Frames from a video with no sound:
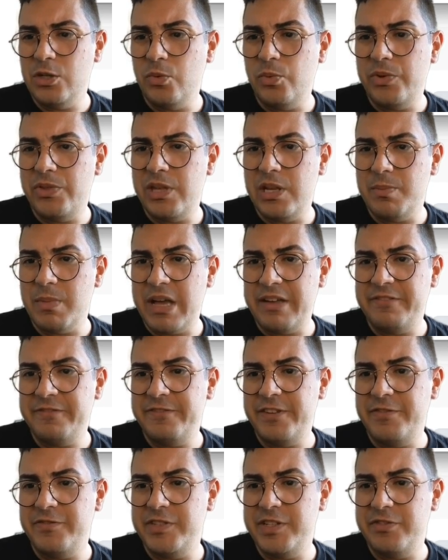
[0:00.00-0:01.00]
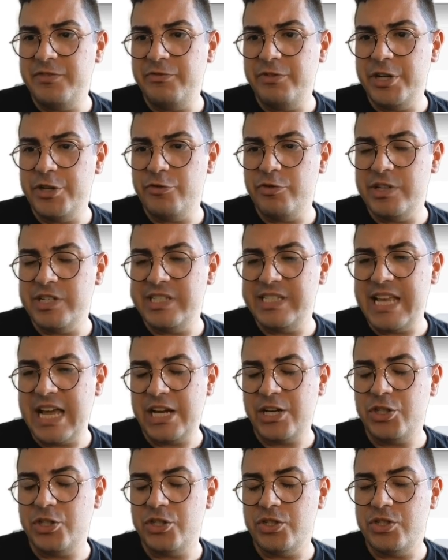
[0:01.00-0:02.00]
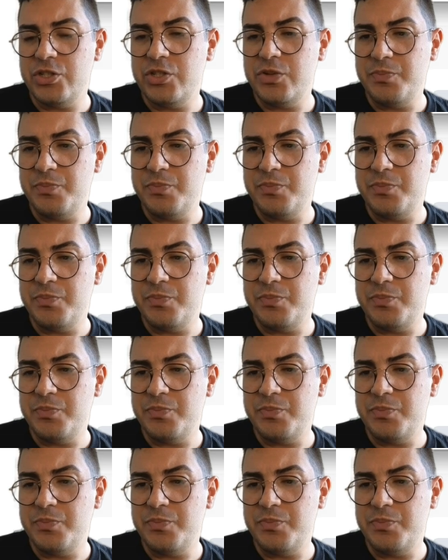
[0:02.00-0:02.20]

within my 50 free transactions